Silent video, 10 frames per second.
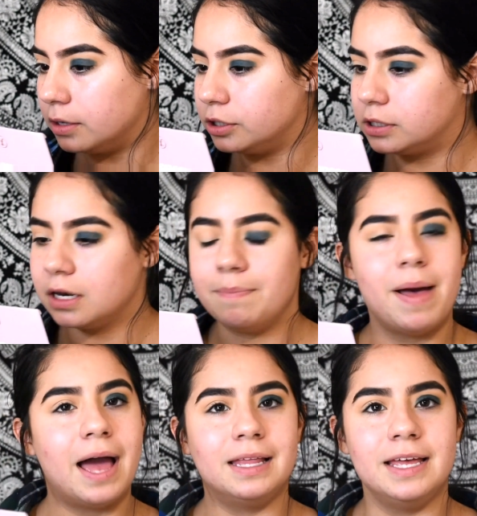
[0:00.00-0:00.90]
Just gonna
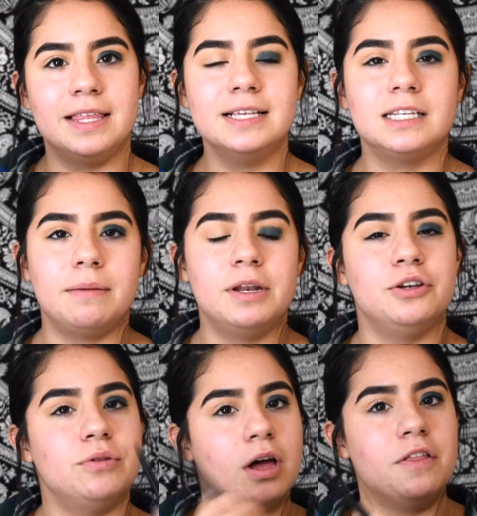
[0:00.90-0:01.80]
pack it like this, and I'm gonna
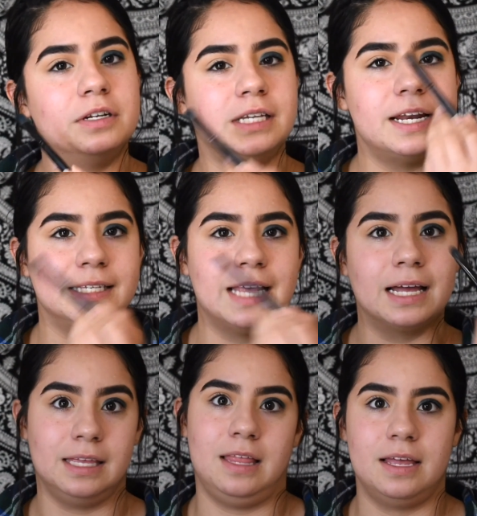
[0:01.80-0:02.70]
do the other side
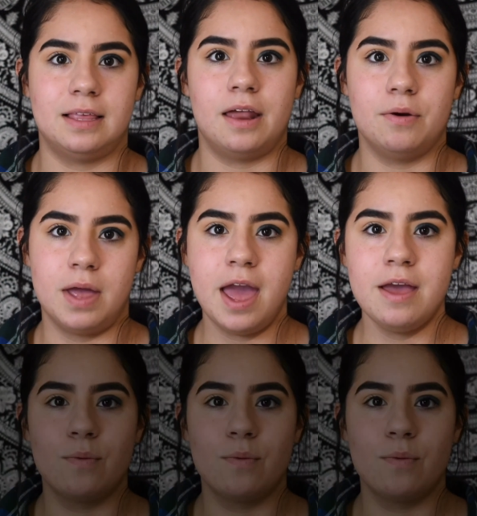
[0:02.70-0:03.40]
exactly like that, okay?